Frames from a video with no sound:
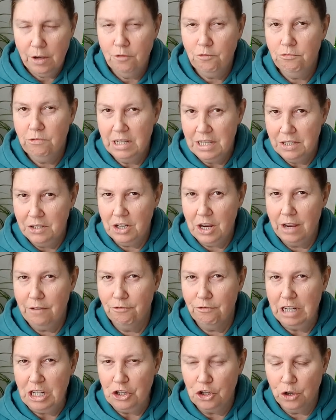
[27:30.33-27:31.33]
rest
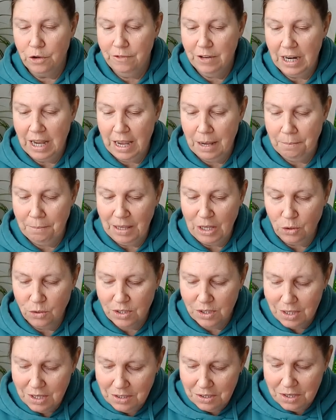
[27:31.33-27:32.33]
and rejuvenate.
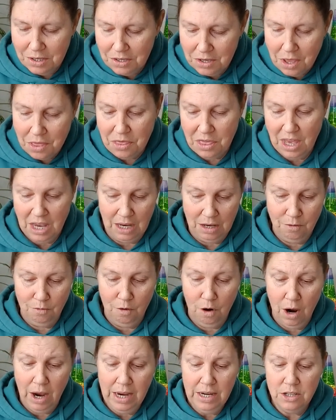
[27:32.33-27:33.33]
Because this is the thing,
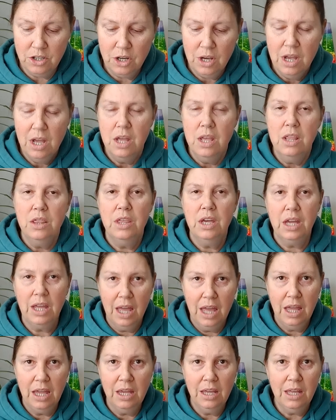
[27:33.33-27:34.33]
right? The
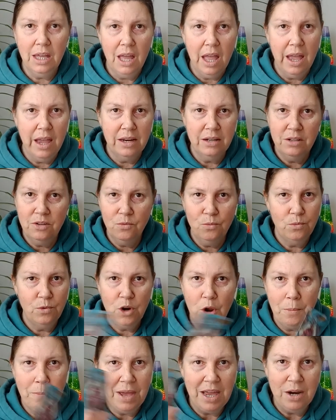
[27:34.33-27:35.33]
King, and
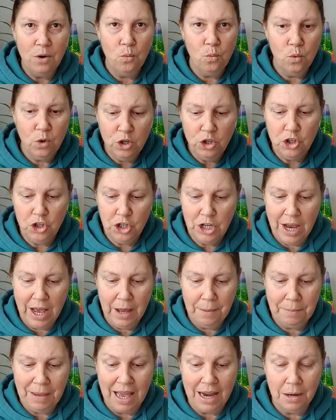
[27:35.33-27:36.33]
no matter which
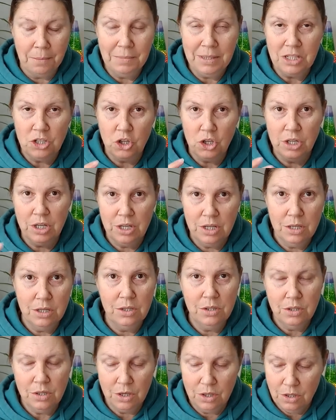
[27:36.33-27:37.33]
element it
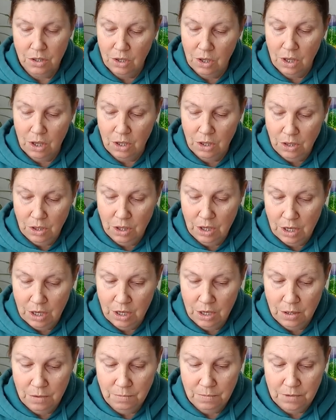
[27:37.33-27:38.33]
is in
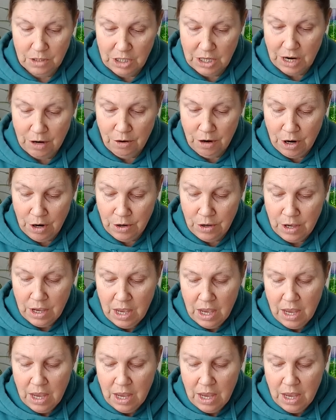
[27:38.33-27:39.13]
the tarot,